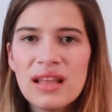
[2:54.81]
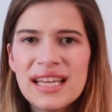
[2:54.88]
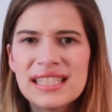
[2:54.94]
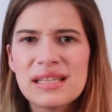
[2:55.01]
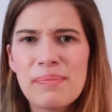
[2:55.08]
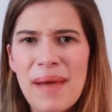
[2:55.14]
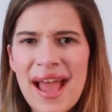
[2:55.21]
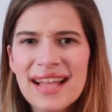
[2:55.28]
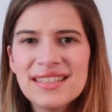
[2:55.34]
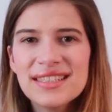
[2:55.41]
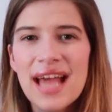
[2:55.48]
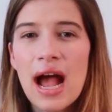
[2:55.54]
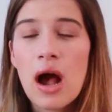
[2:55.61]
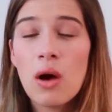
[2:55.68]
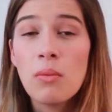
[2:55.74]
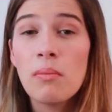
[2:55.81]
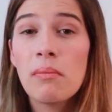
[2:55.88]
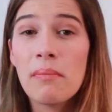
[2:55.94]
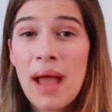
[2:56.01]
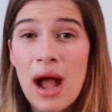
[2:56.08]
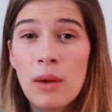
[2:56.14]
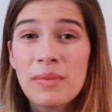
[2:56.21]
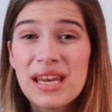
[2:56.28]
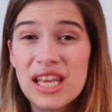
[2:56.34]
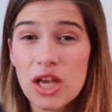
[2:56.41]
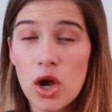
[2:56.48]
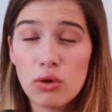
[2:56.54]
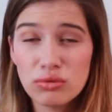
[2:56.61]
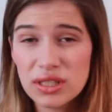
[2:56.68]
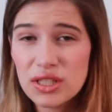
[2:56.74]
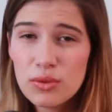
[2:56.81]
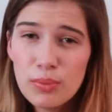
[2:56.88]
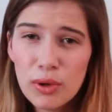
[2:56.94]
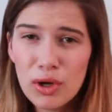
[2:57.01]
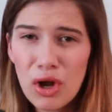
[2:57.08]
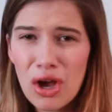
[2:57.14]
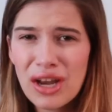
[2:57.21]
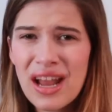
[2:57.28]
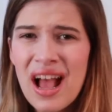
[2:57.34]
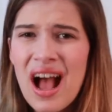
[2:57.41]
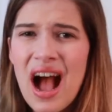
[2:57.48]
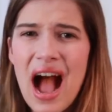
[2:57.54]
It depends how many coats you put on.